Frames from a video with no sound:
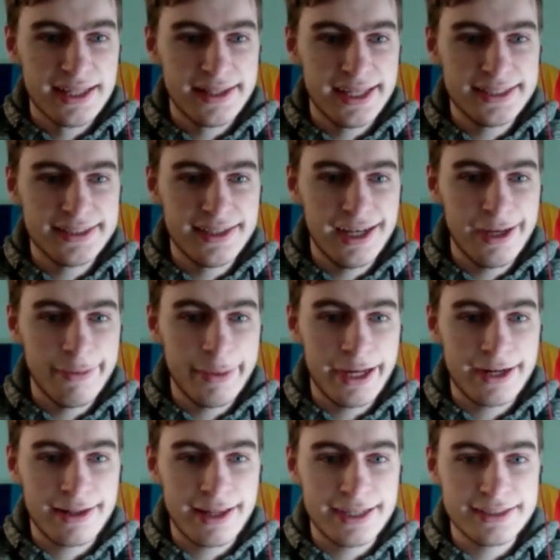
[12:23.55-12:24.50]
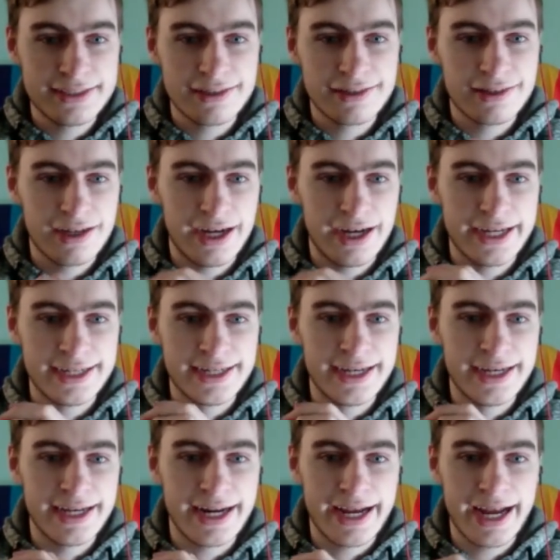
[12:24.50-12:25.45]
Let's say I'm analyzing a line
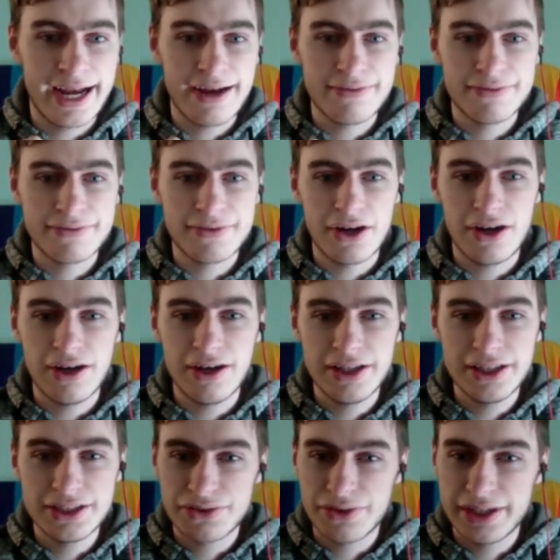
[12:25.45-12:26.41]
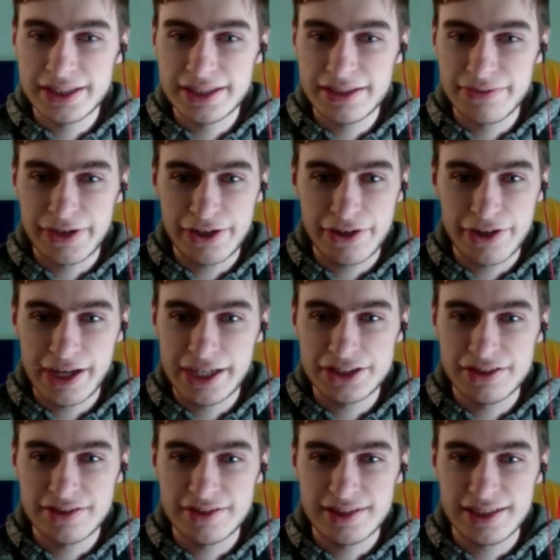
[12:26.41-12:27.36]
and I have all these crazy
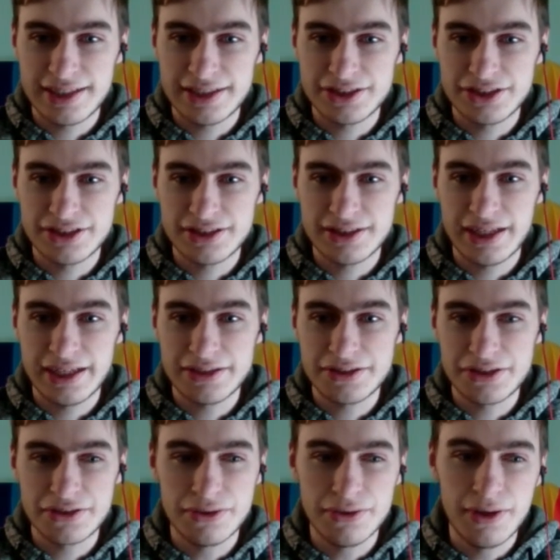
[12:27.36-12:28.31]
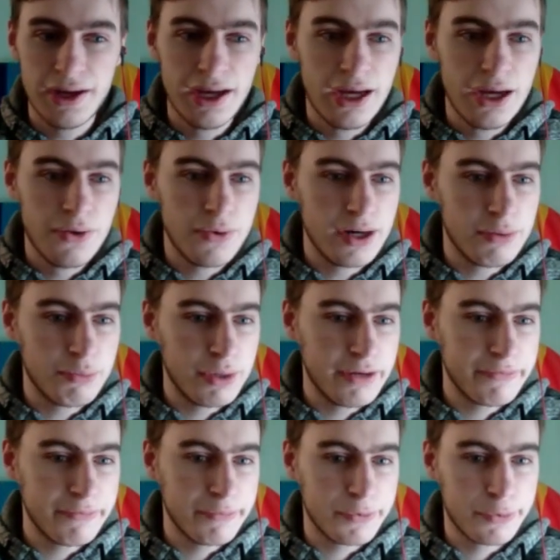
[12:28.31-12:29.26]
variations, and I just like to, when I'm away
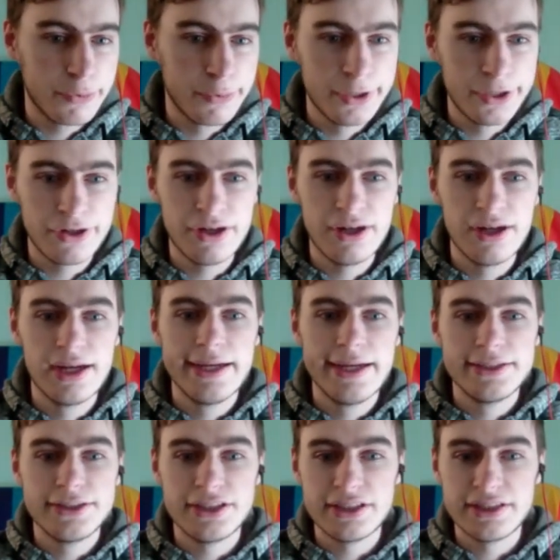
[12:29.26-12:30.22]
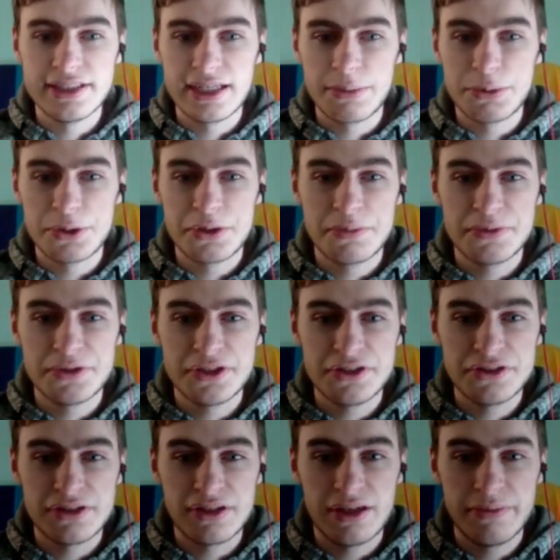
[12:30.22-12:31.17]
from the computer, just think about the
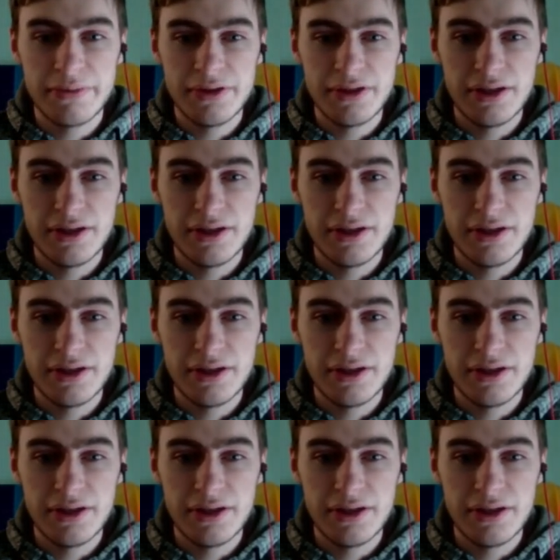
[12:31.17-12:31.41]
position of,